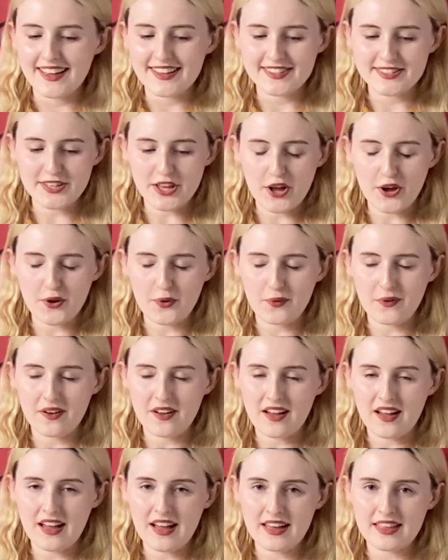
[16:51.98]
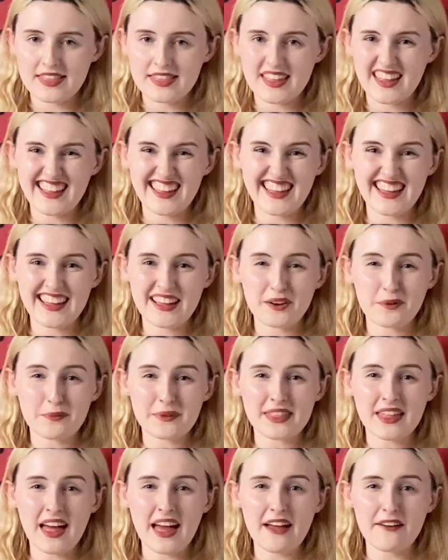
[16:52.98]
So I think he'll
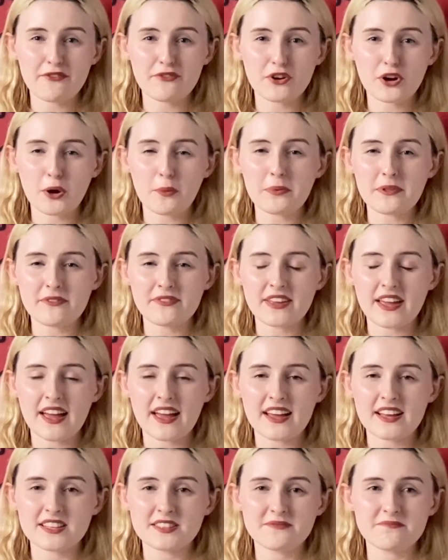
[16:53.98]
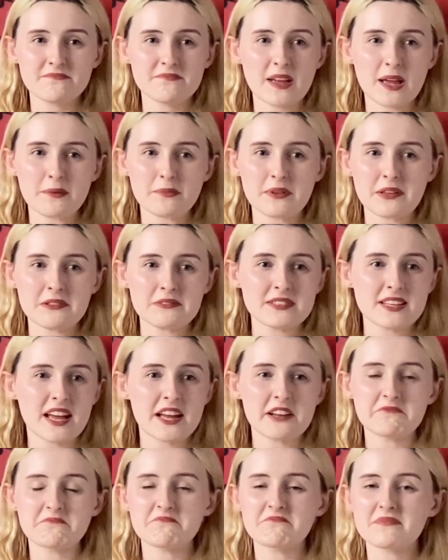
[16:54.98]
be there for a couple of years, maybe
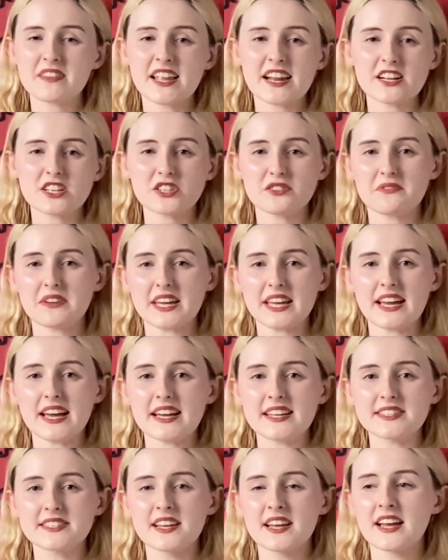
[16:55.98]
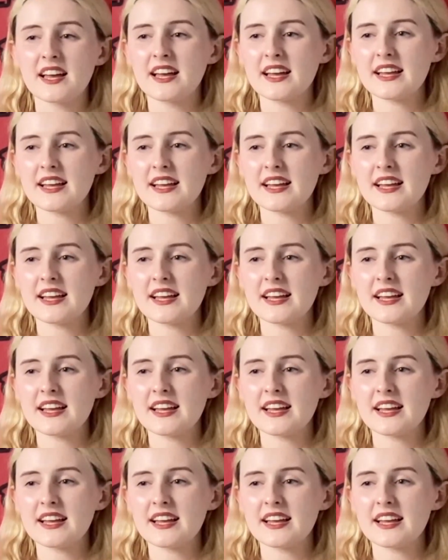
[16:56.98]
say the next 3 years,